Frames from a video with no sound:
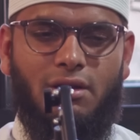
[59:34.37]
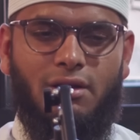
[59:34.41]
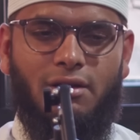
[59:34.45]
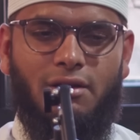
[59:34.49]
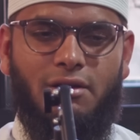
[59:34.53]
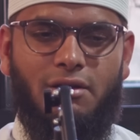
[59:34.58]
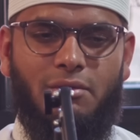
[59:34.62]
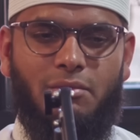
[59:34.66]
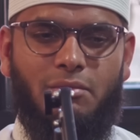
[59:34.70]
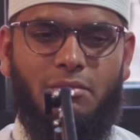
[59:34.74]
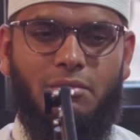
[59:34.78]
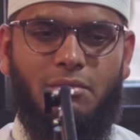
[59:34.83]

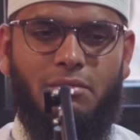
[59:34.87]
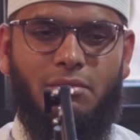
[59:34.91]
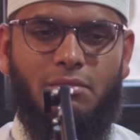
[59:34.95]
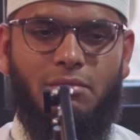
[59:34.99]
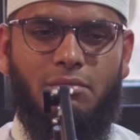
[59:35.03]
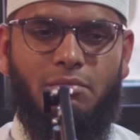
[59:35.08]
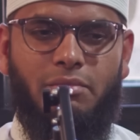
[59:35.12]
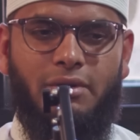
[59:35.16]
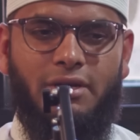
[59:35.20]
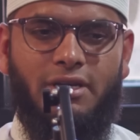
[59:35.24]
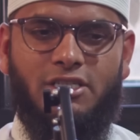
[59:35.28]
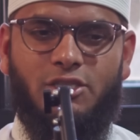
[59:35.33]

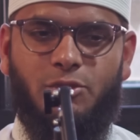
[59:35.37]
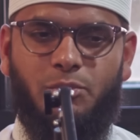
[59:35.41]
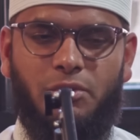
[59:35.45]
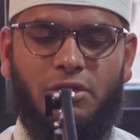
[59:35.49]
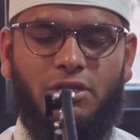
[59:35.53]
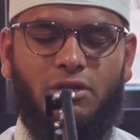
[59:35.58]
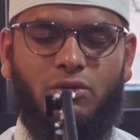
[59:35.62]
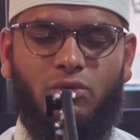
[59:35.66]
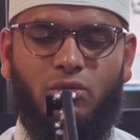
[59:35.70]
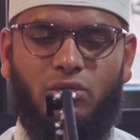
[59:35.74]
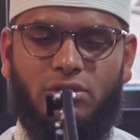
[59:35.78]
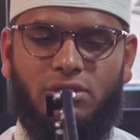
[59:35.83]
But it's
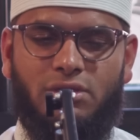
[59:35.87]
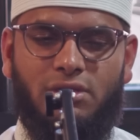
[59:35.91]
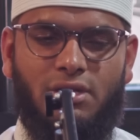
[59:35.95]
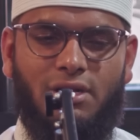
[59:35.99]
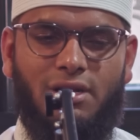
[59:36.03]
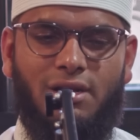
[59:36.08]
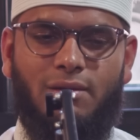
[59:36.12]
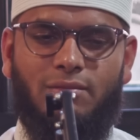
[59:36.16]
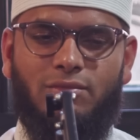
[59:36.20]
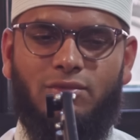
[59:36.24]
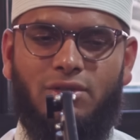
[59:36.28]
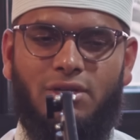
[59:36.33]
been good,
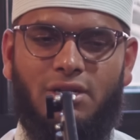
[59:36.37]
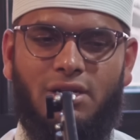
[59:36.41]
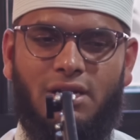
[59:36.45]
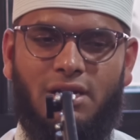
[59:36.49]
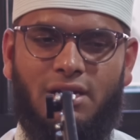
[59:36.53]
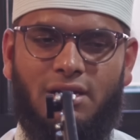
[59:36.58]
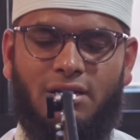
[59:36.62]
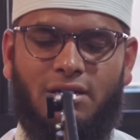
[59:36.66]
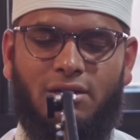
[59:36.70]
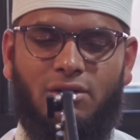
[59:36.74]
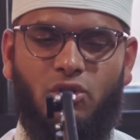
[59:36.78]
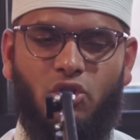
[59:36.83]

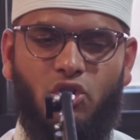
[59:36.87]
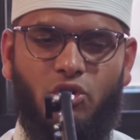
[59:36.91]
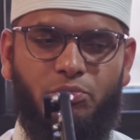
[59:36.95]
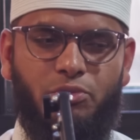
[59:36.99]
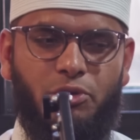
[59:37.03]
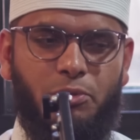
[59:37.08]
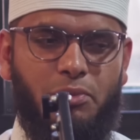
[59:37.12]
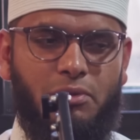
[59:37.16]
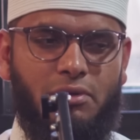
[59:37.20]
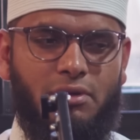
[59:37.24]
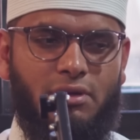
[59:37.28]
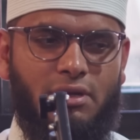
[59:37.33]
alhamdulillah. A lot
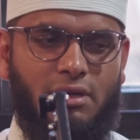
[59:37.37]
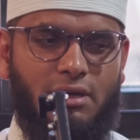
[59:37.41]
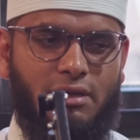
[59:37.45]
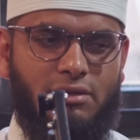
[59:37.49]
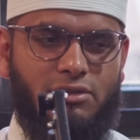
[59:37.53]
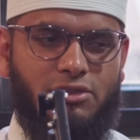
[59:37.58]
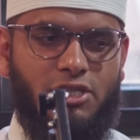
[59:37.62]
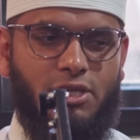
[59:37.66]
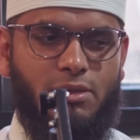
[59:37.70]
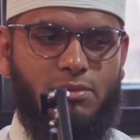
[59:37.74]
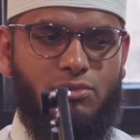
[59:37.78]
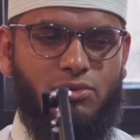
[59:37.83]
of people
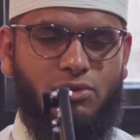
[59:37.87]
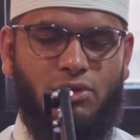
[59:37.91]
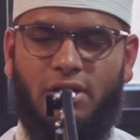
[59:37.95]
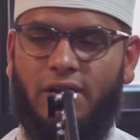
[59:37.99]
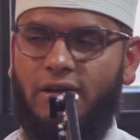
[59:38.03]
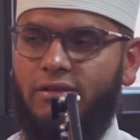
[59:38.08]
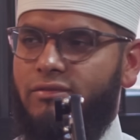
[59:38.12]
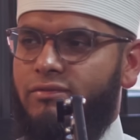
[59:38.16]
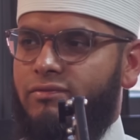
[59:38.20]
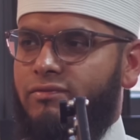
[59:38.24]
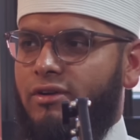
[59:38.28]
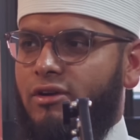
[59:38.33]
seem to
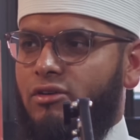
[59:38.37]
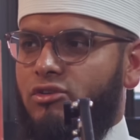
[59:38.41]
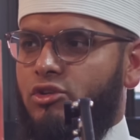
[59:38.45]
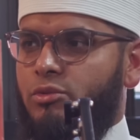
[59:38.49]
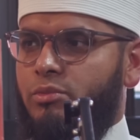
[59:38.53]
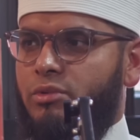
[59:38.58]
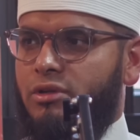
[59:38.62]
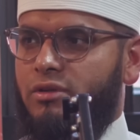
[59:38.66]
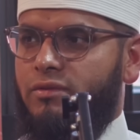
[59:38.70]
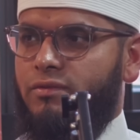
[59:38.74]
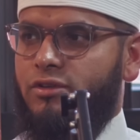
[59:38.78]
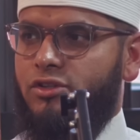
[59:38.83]
have found
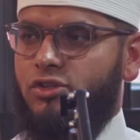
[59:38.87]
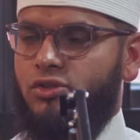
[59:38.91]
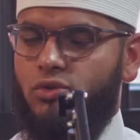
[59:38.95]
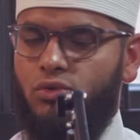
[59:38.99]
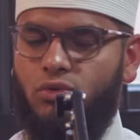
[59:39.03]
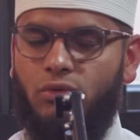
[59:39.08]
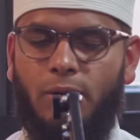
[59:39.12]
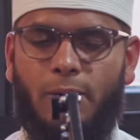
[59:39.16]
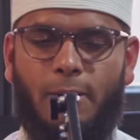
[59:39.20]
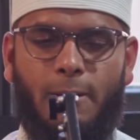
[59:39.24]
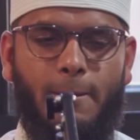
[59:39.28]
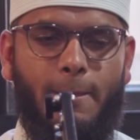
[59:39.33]
it
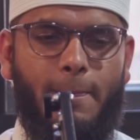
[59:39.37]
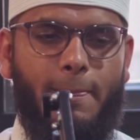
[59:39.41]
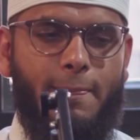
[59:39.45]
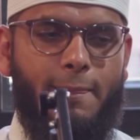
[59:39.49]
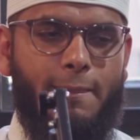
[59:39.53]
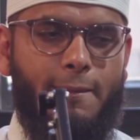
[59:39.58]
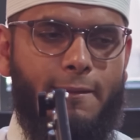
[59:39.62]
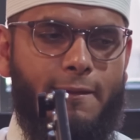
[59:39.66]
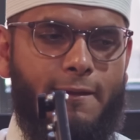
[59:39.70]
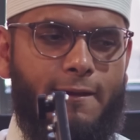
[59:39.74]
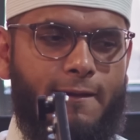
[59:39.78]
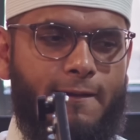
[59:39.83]
beneficial.
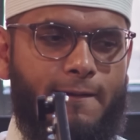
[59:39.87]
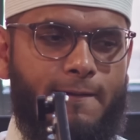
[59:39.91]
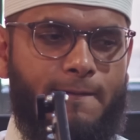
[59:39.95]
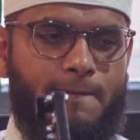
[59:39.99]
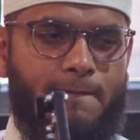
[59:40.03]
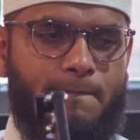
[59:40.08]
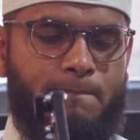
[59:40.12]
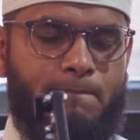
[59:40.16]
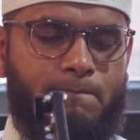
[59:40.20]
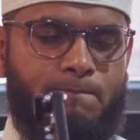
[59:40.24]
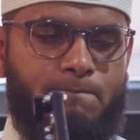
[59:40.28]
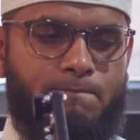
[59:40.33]

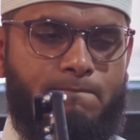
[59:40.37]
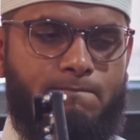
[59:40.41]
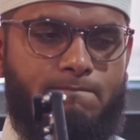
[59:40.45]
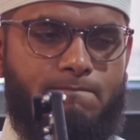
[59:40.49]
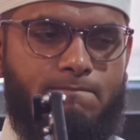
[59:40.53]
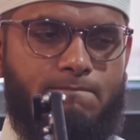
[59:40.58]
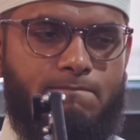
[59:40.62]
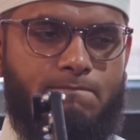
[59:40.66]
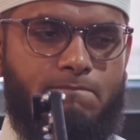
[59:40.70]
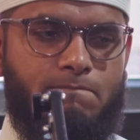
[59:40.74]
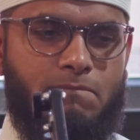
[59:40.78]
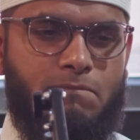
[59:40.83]
I
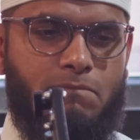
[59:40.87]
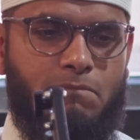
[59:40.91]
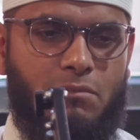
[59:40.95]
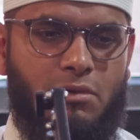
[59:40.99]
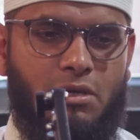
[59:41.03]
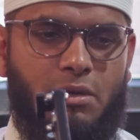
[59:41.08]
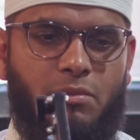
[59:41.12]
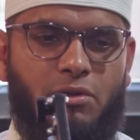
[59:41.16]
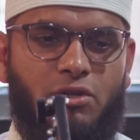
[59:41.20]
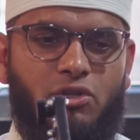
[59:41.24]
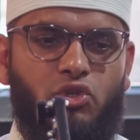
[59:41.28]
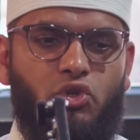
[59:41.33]

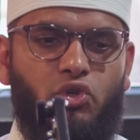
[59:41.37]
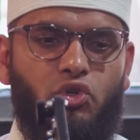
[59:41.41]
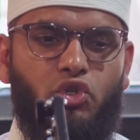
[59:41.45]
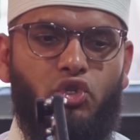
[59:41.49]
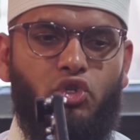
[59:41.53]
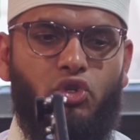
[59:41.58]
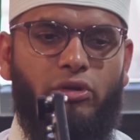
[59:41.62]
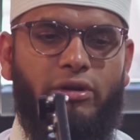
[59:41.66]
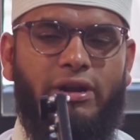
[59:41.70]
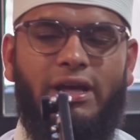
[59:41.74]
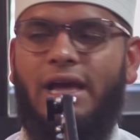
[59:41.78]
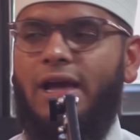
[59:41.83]
mean,
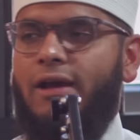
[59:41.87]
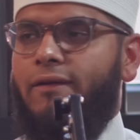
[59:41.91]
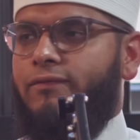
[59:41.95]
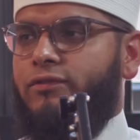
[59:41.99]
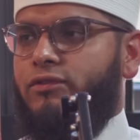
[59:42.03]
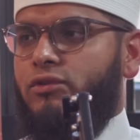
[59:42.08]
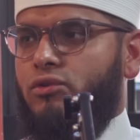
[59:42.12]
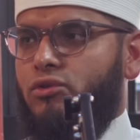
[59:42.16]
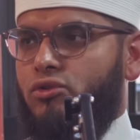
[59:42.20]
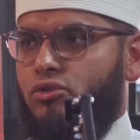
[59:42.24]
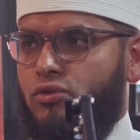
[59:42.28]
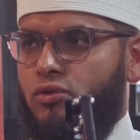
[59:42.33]
you don't
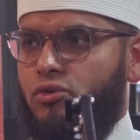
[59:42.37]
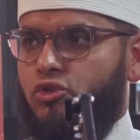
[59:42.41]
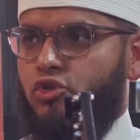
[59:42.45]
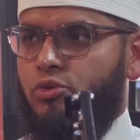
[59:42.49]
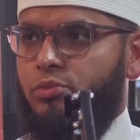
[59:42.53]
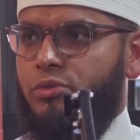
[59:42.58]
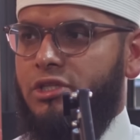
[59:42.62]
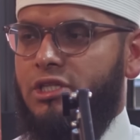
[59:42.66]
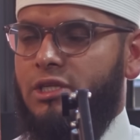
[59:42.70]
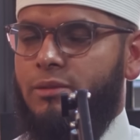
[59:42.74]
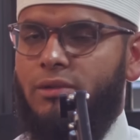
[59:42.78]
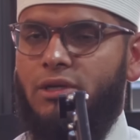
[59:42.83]
have to use
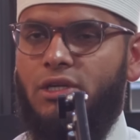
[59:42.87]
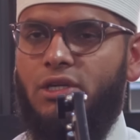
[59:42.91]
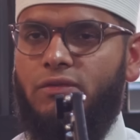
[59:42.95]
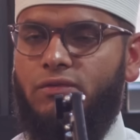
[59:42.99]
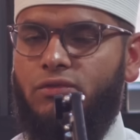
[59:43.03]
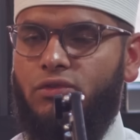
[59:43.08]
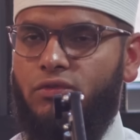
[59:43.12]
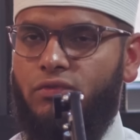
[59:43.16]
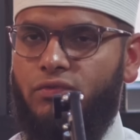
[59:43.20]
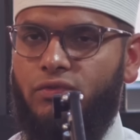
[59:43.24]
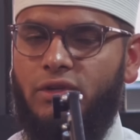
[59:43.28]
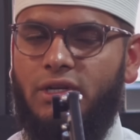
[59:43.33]
social media, but
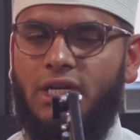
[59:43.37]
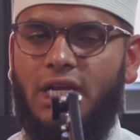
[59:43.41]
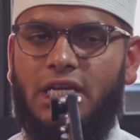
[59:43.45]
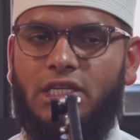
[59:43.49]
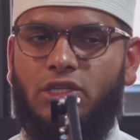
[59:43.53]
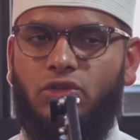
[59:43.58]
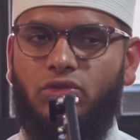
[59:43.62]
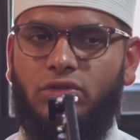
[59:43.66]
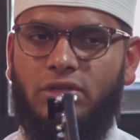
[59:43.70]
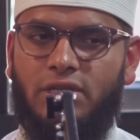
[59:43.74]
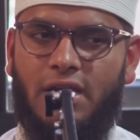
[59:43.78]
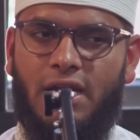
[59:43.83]
if you feel
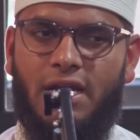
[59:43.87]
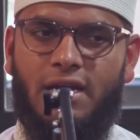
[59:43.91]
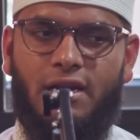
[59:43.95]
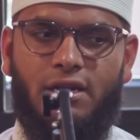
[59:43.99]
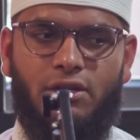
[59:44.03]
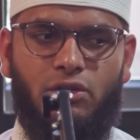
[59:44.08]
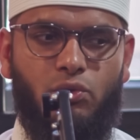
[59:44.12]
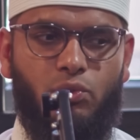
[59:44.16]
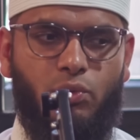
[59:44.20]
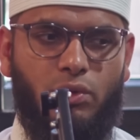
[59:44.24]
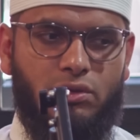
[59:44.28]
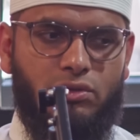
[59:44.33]
like you can
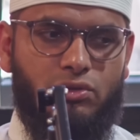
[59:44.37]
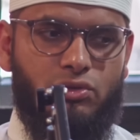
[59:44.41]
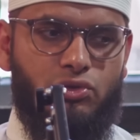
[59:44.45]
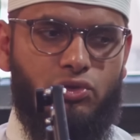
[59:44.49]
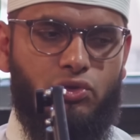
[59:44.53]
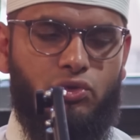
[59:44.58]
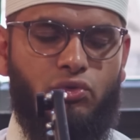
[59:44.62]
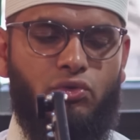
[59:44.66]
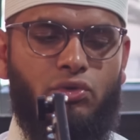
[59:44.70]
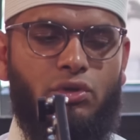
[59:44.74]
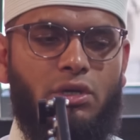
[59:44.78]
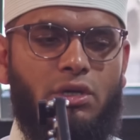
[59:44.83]
and you want
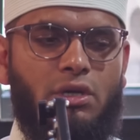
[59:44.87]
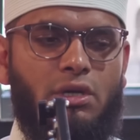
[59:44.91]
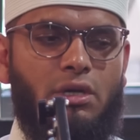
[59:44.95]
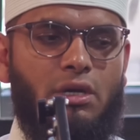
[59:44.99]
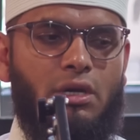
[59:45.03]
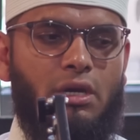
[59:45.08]
to,